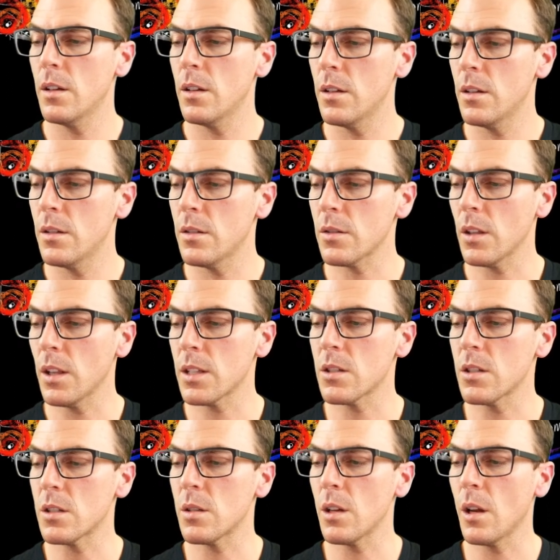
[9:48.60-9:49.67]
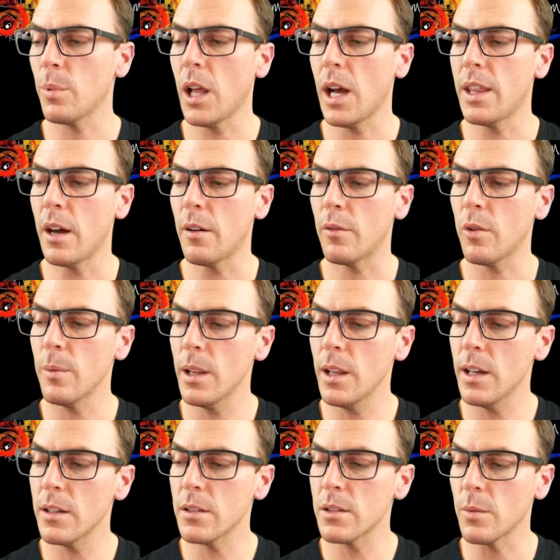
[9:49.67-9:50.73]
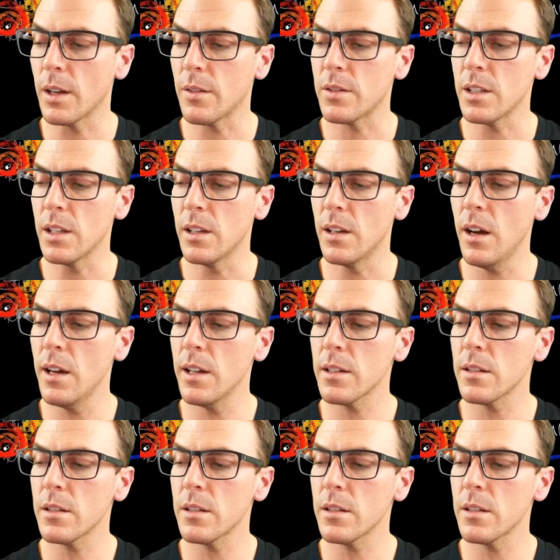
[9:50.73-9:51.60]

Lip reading: So let's just apply that formula. So we have C0,